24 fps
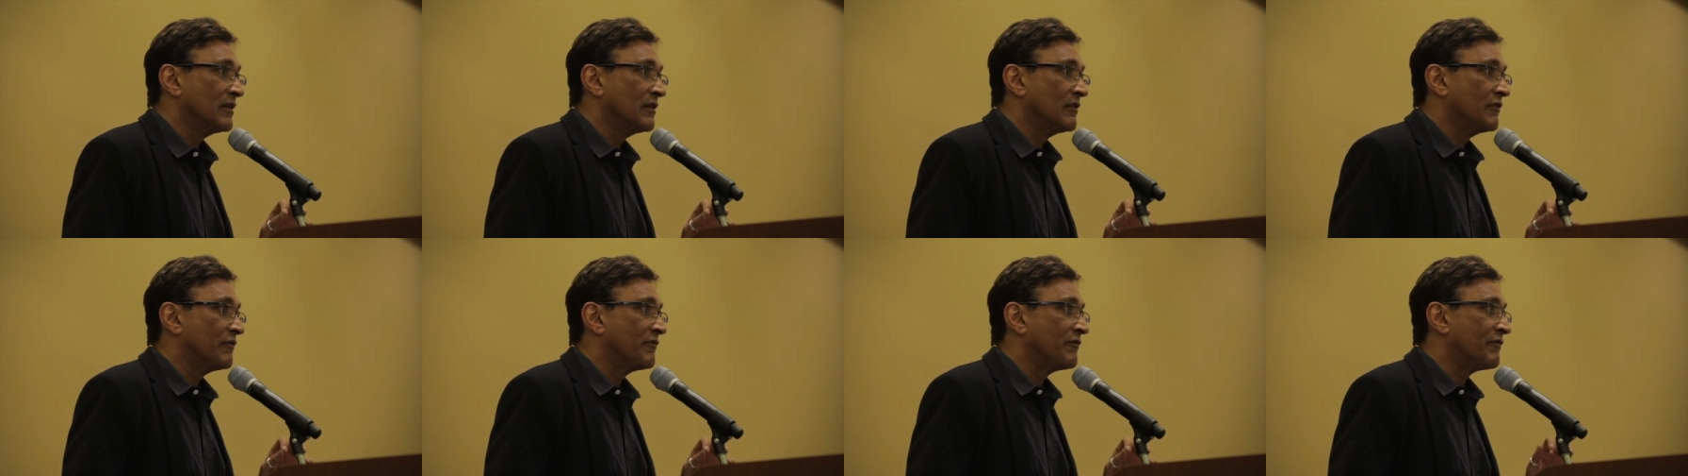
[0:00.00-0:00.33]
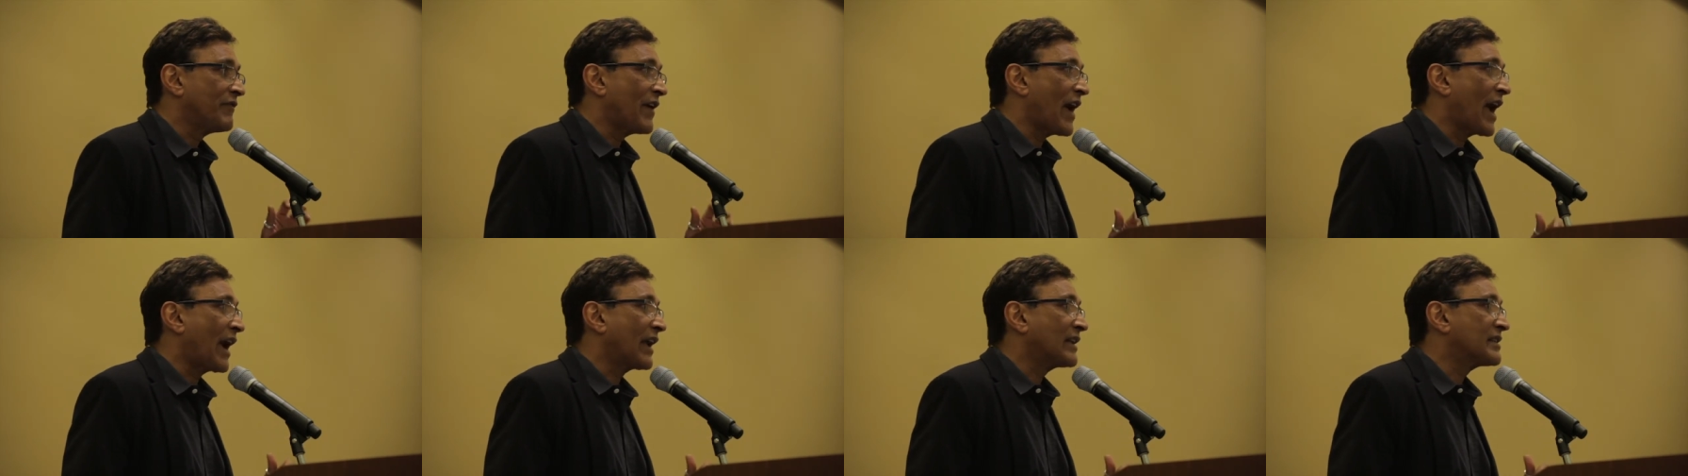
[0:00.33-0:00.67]

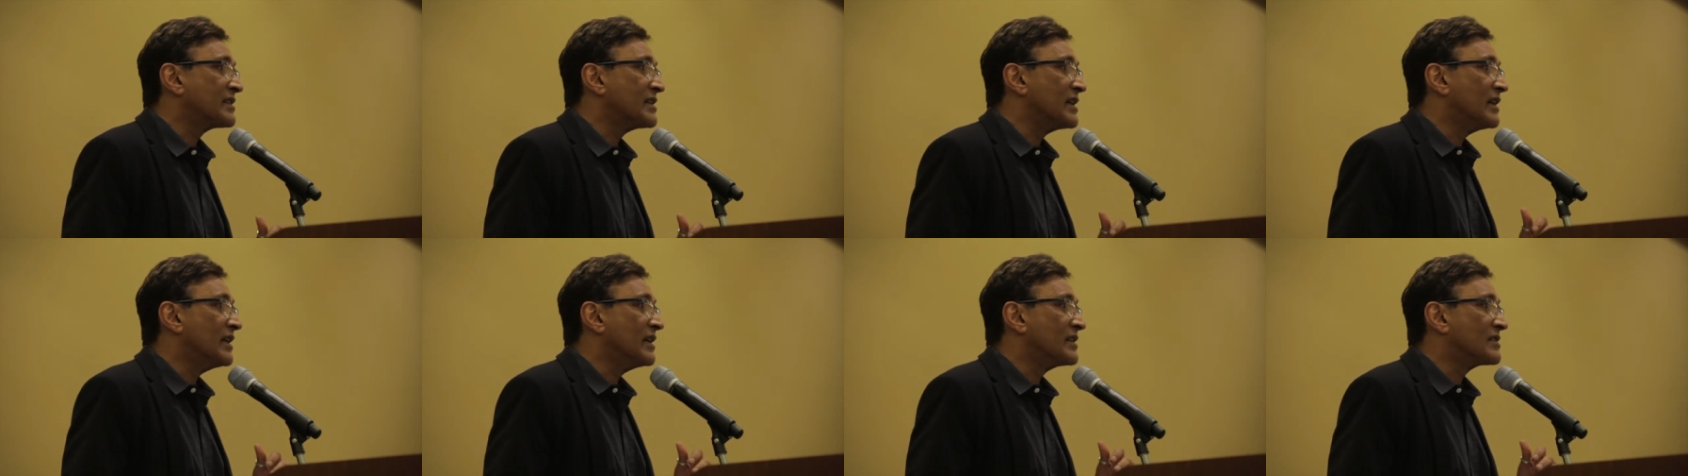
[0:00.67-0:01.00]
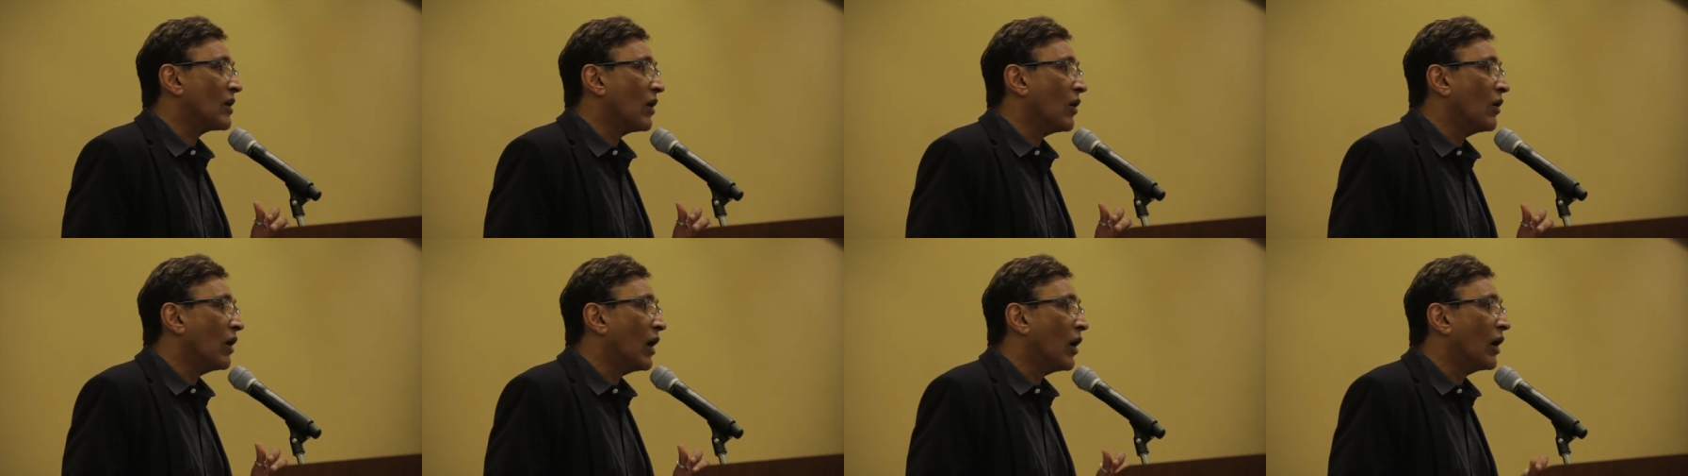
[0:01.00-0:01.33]
Fact
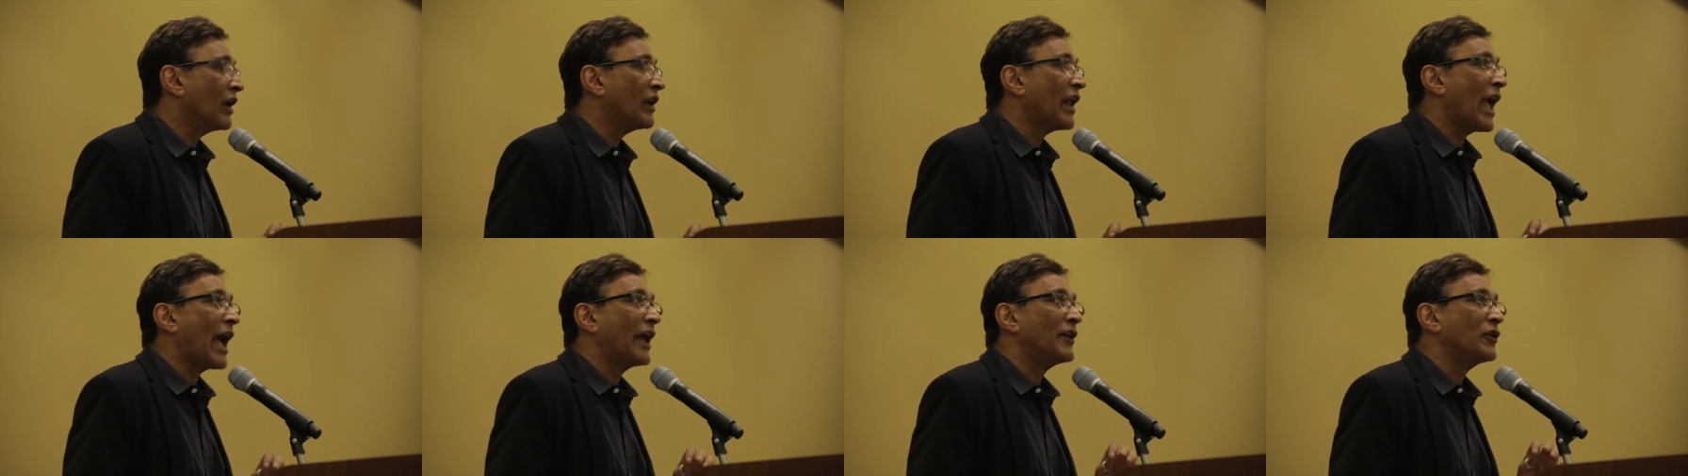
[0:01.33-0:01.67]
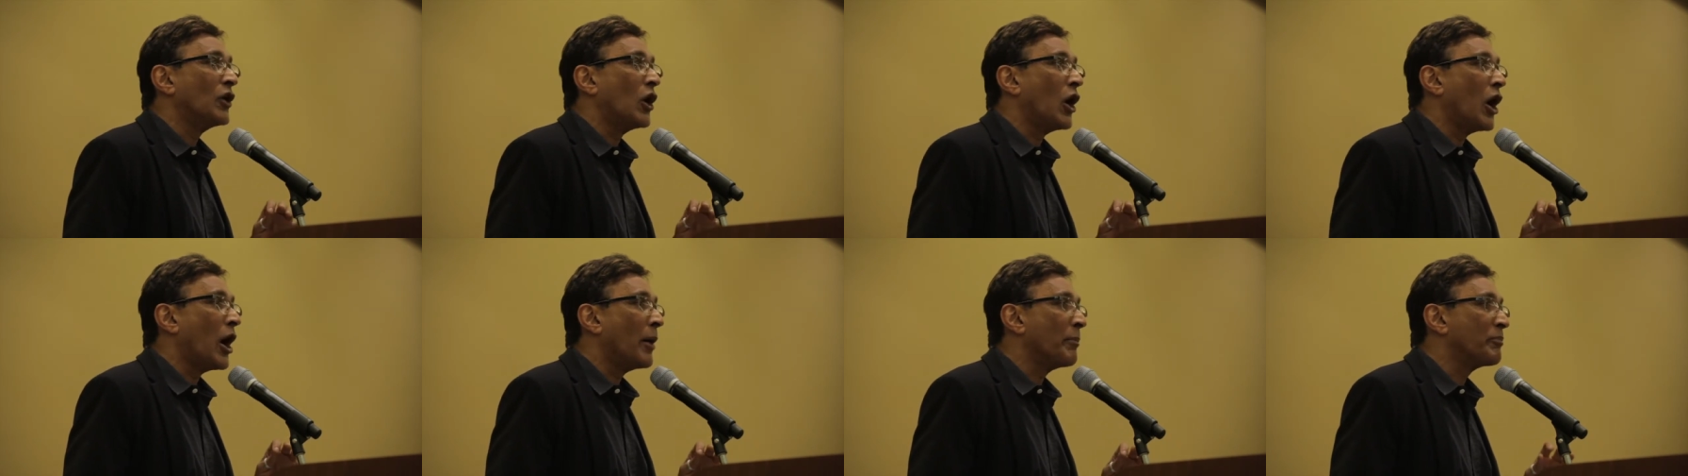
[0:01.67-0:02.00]
is an, an
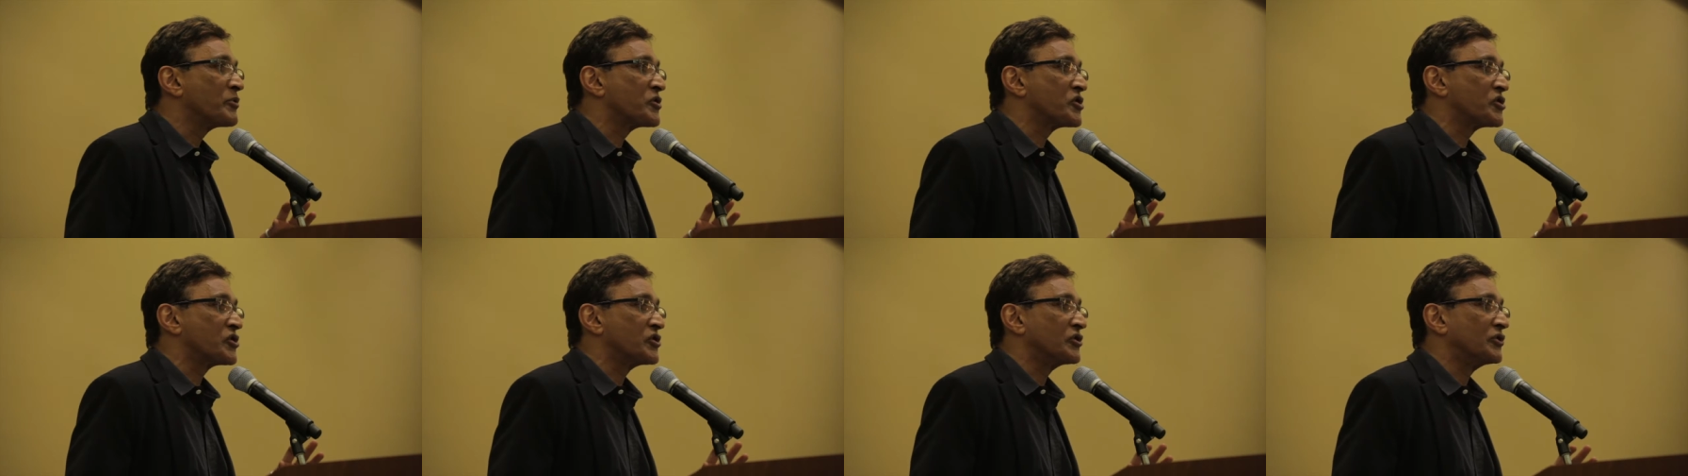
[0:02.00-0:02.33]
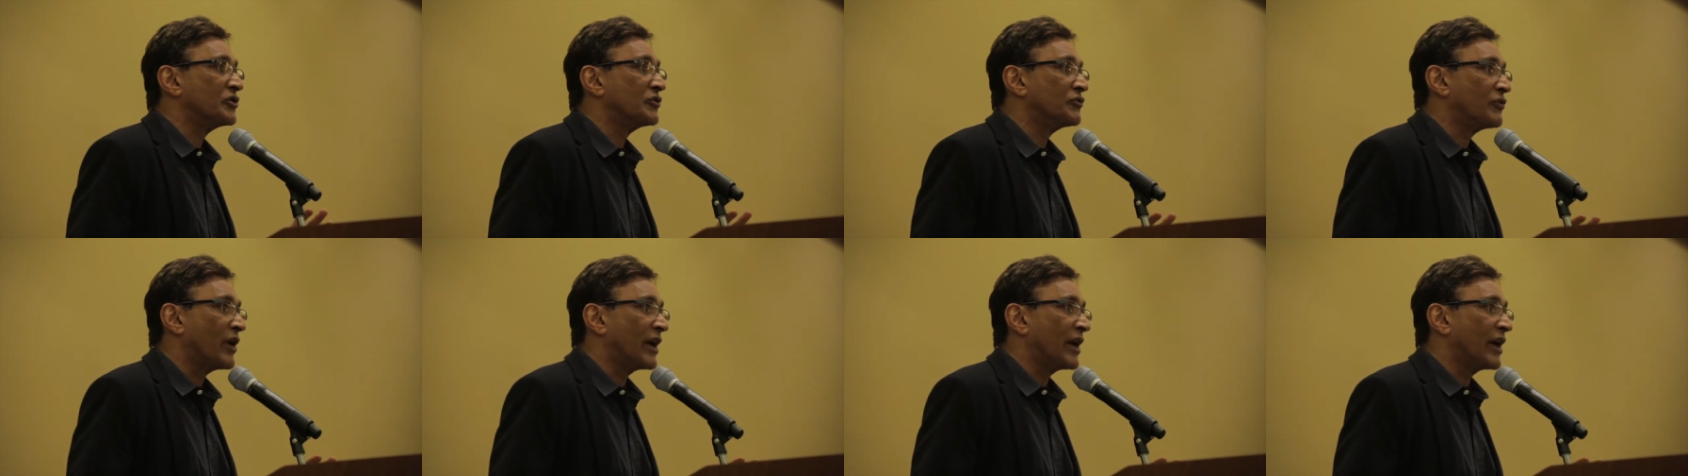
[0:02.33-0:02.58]
option